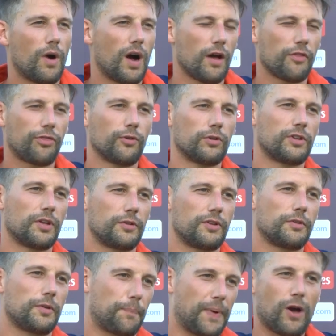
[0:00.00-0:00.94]
Well, I thought
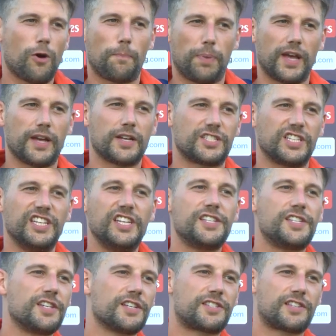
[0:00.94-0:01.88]
that the power play is the
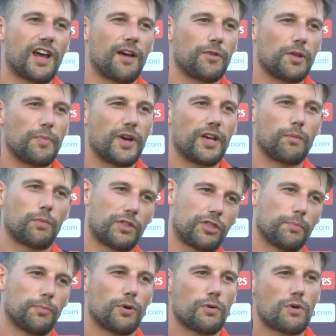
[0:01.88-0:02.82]
easiest time to bat
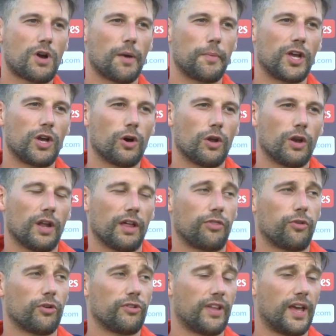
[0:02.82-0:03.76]
with the ball coming on. I
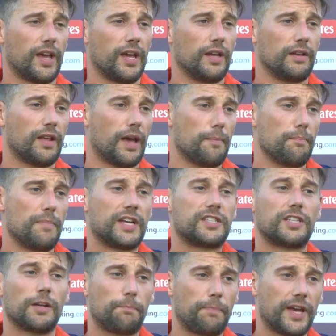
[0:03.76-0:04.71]
thought they
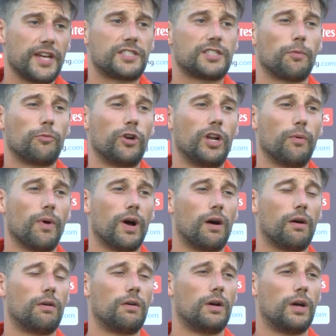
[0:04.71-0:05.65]
mixed their pace up really
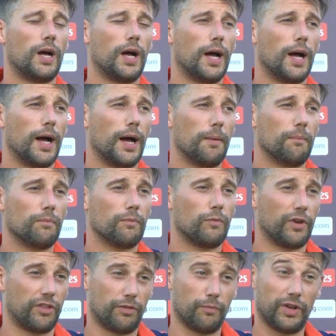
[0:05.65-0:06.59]
well
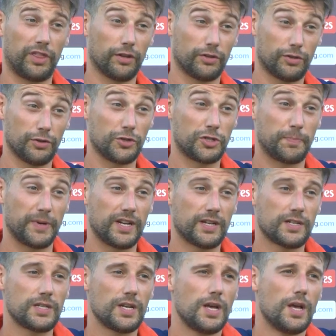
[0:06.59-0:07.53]
with the two
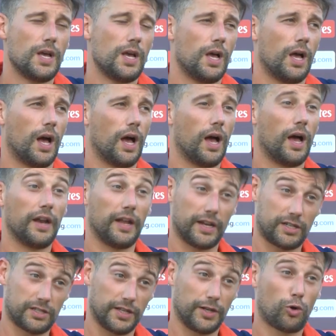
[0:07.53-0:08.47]
spinners. And
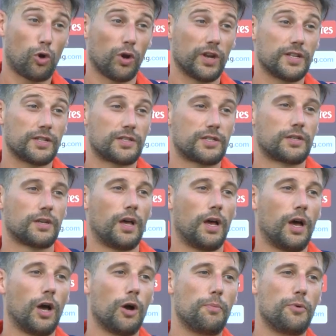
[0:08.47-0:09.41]
actually, Collins
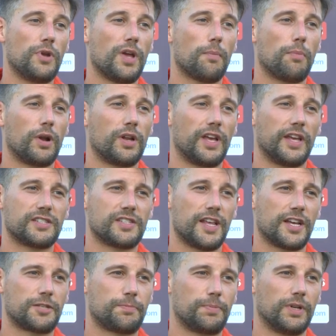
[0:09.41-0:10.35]
Obuya bowling his
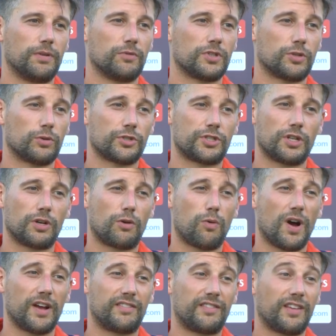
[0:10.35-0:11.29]
leg spin was also
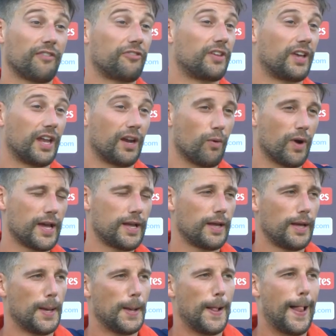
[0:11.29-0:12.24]
quite tough to get
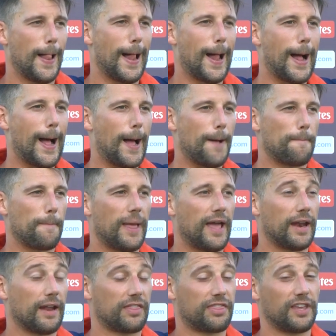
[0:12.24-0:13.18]
away. And
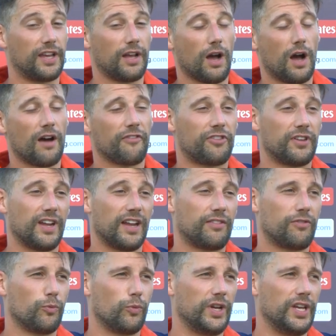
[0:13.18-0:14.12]
I think after
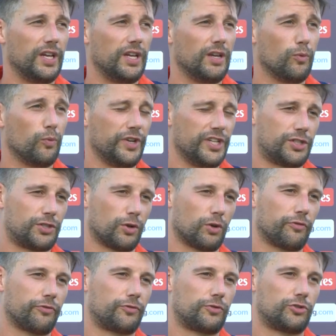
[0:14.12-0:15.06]
that, we
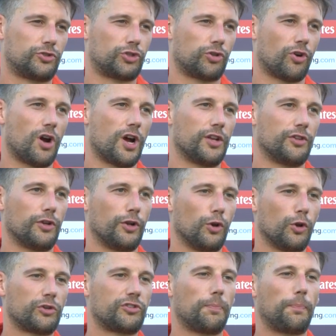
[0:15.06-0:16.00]
sort of trying to
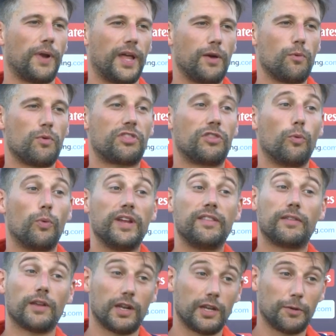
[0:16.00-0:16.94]
look to play with the
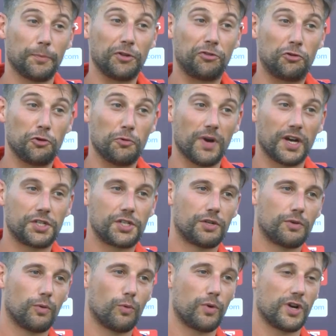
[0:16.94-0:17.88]
wind a little bit too
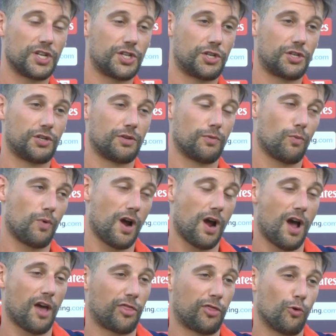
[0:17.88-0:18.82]
much, which
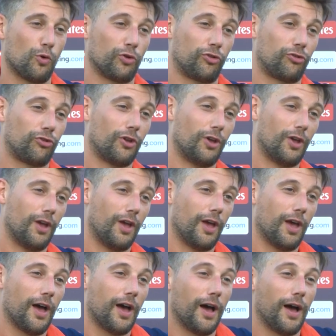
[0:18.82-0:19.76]
where I thought
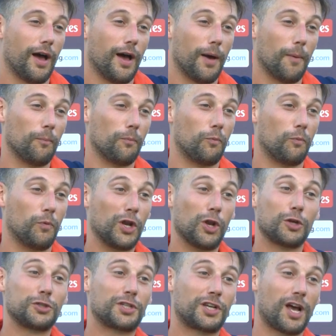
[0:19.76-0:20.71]
we
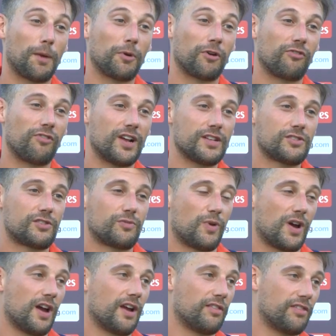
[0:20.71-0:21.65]
lost a couple of runs
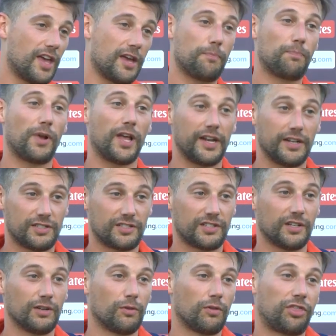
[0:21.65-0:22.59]
where they played
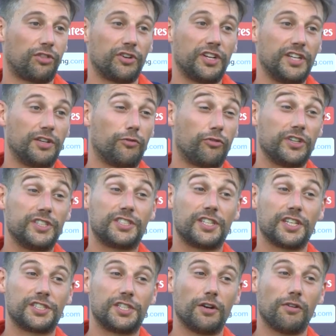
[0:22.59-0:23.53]
still
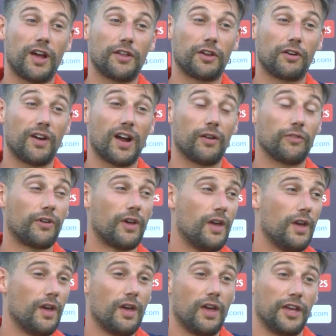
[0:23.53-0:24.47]
360 around the ground.
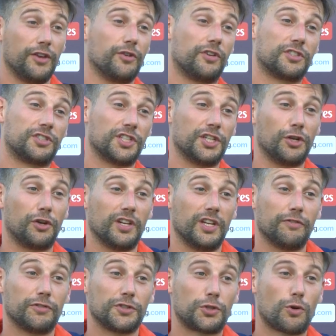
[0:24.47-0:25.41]
And you can see you
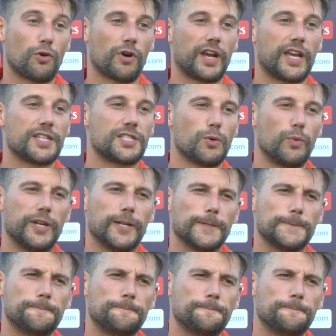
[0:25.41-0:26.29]
can even score against the wind.